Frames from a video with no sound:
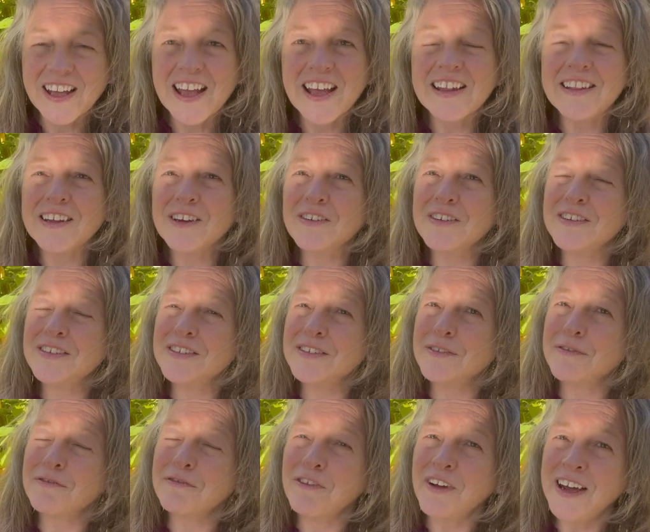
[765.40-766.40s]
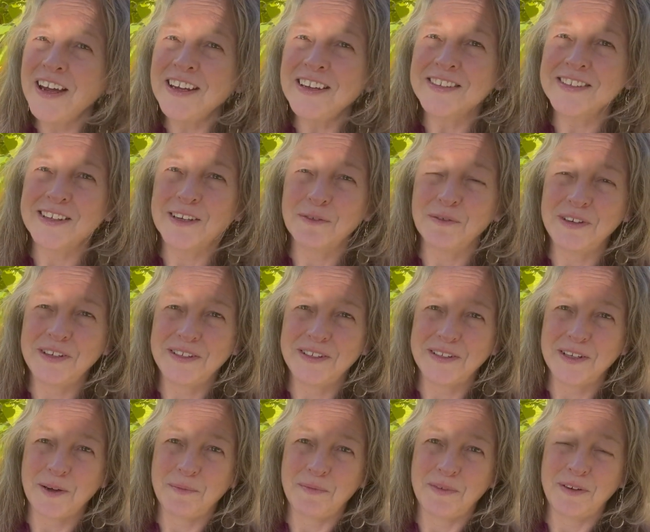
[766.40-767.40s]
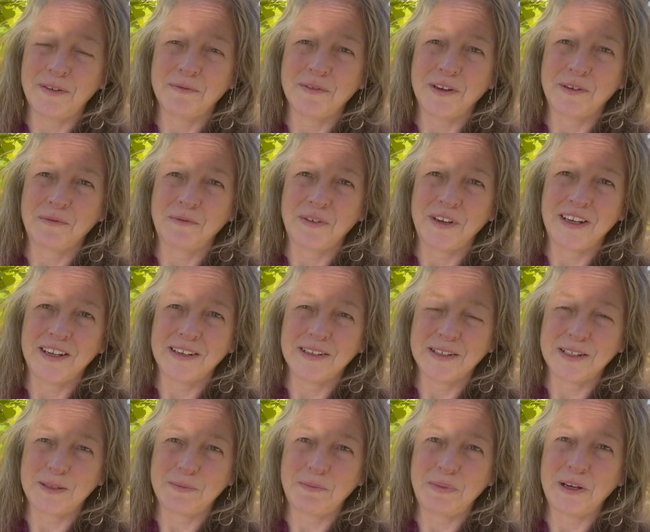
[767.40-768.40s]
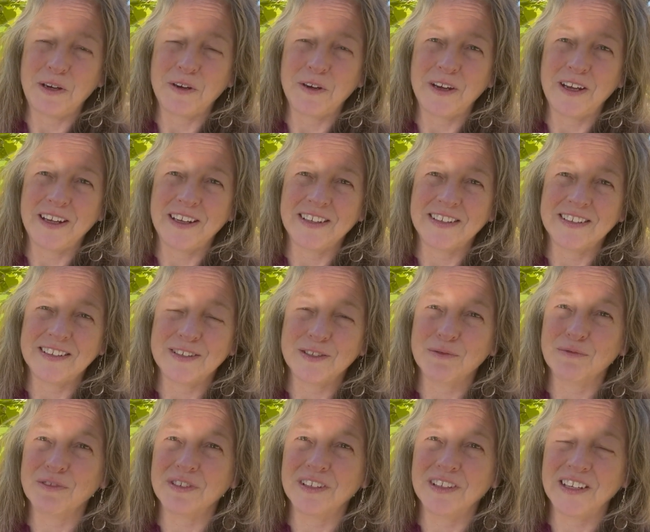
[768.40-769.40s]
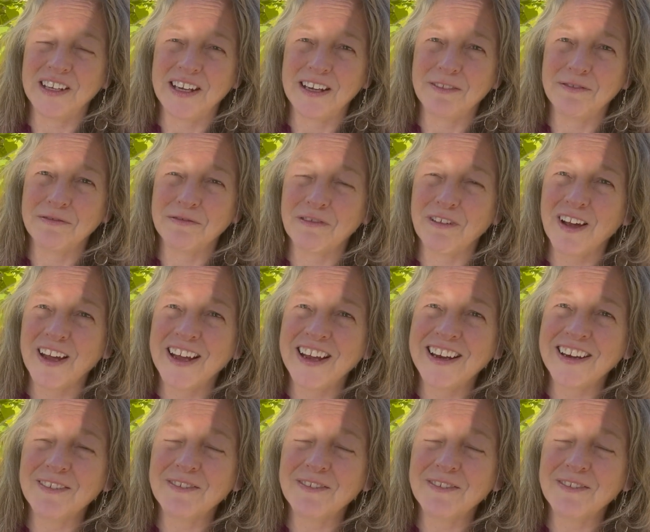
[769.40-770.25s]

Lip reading: And there is a phrase that we summon when we experience relief, right?